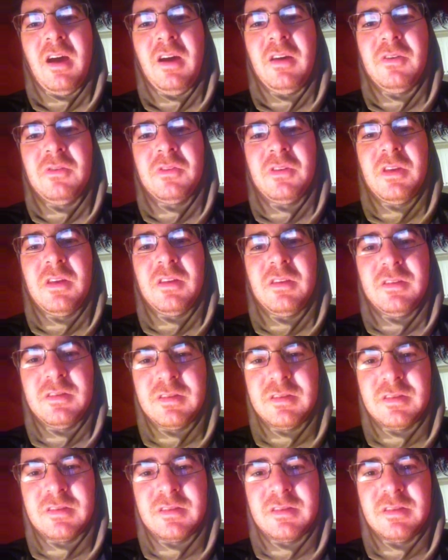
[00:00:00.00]

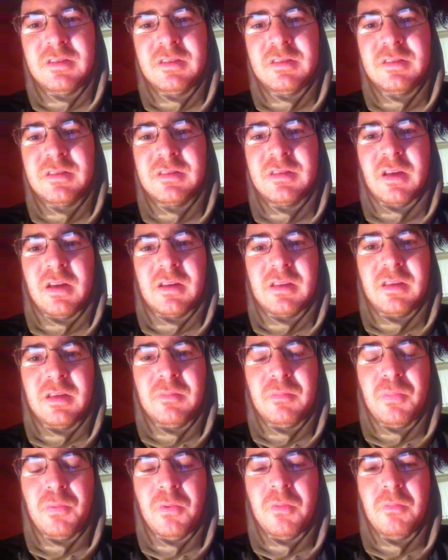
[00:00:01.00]
This is like
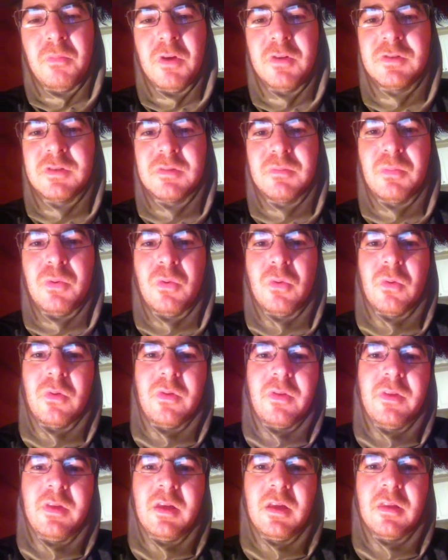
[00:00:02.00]
the most
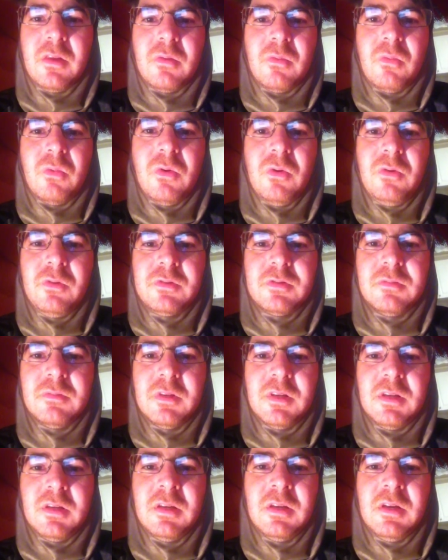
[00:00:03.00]
important thing in the world to
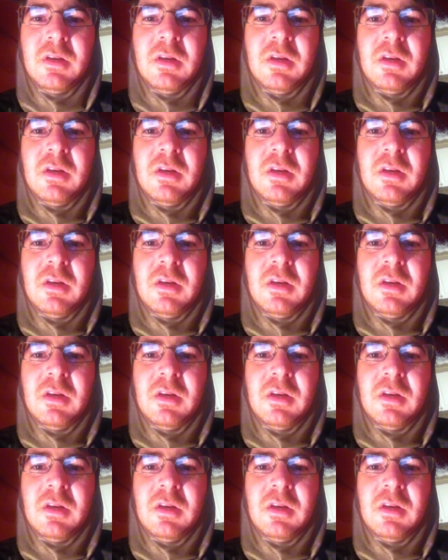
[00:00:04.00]
me,